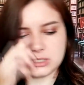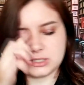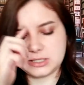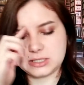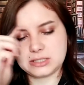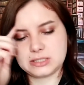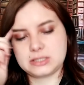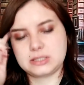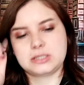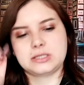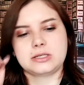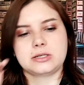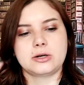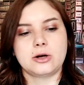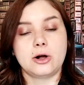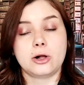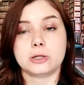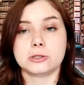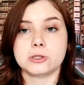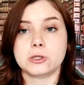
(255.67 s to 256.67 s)
It's
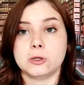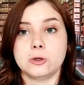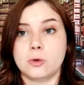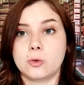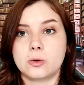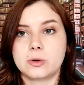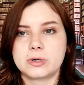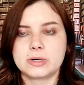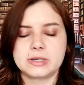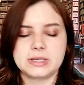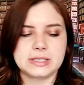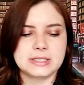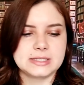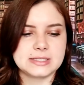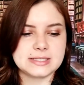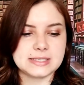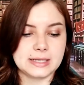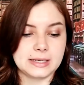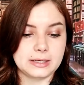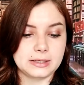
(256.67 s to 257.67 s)
called Lore, and
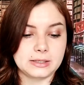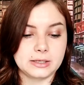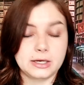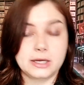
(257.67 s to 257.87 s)
it's like